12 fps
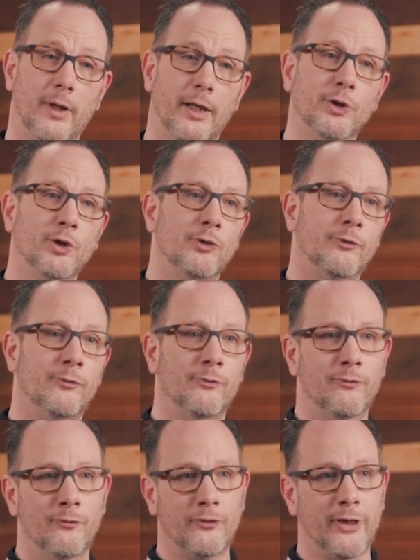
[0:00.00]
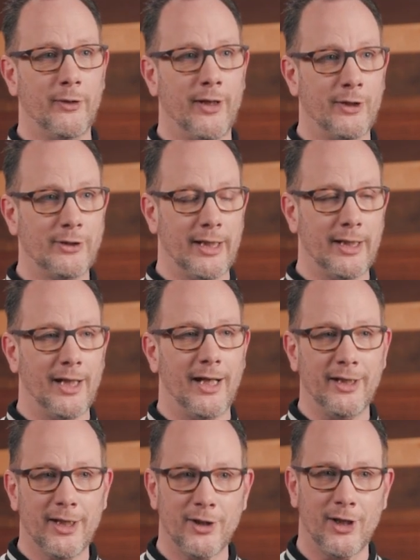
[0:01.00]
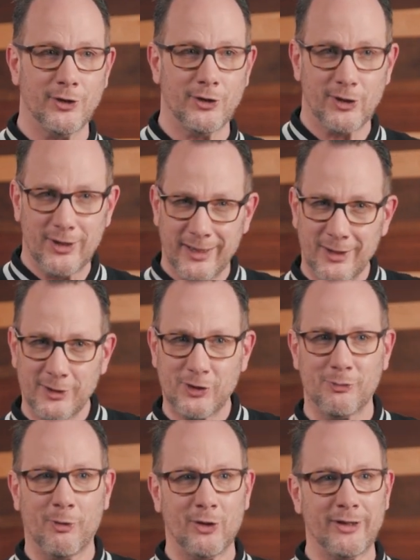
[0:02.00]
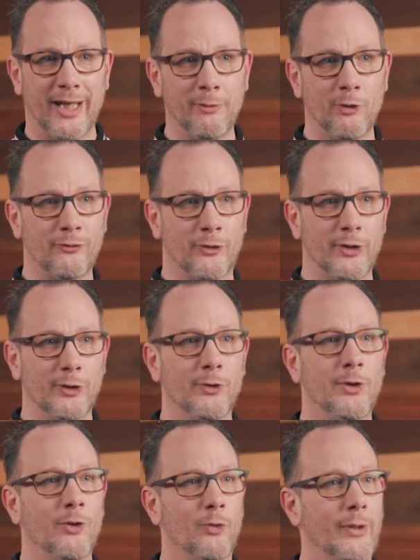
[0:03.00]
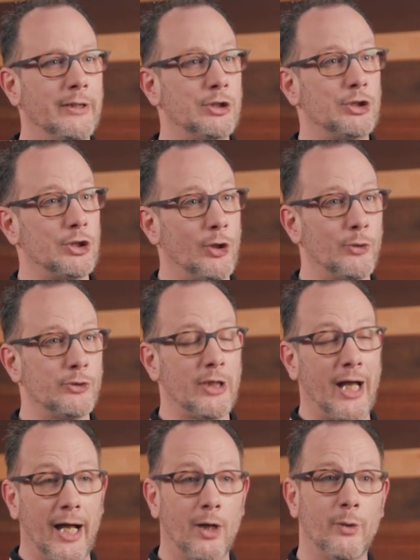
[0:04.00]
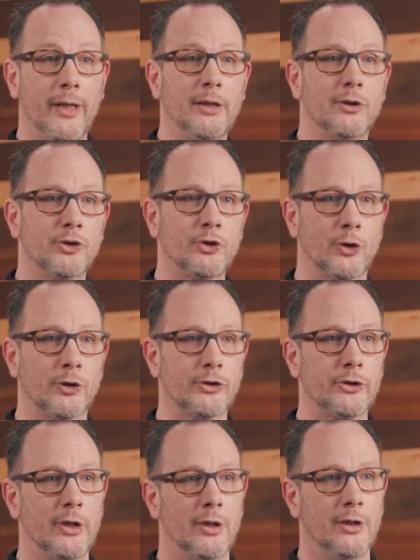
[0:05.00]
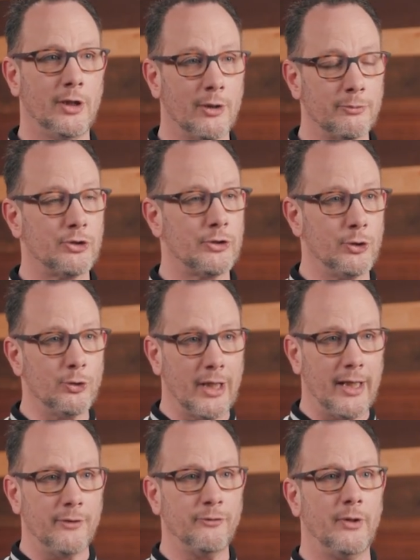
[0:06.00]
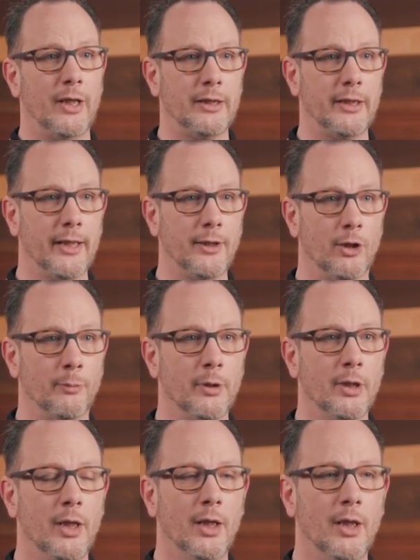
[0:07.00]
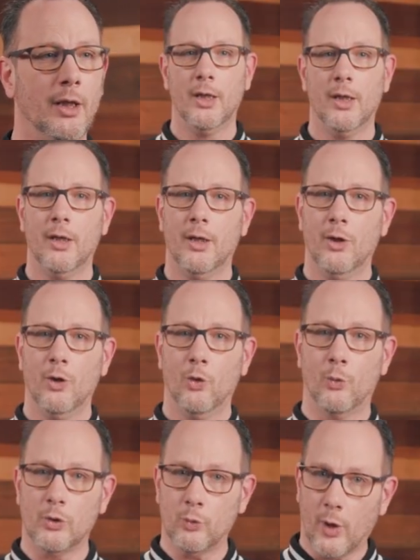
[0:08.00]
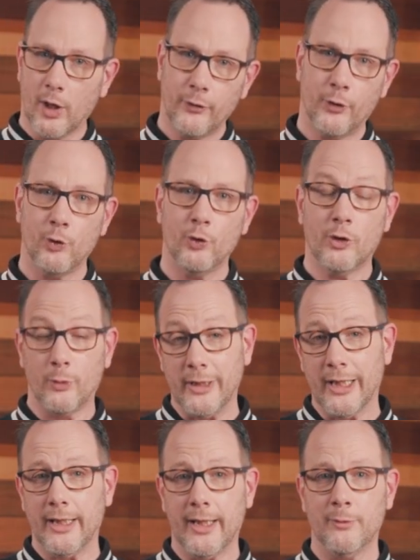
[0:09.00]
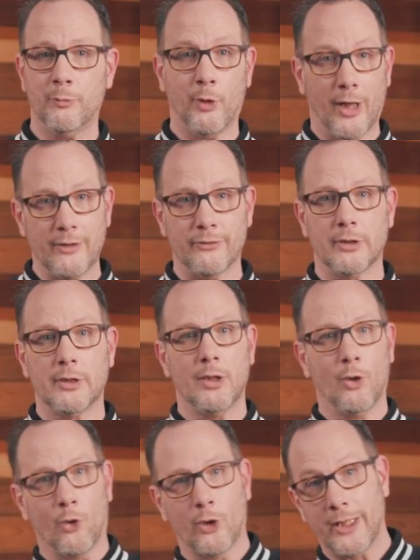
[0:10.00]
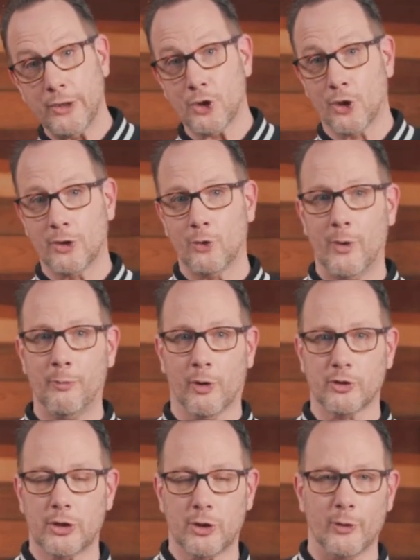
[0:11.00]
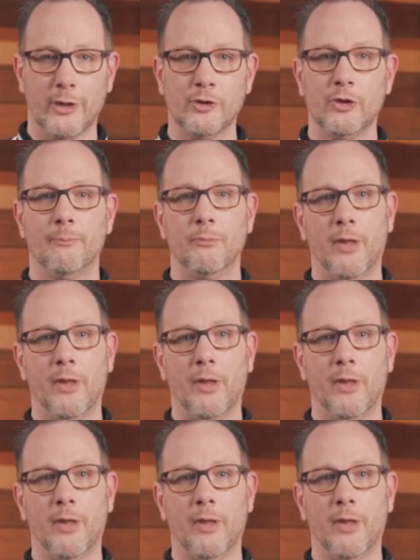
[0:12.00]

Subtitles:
And you could figure out that I got another little small demo for you, which shows how InnerSource comes to life in GitHub. We'll walk through creating private or internal repositories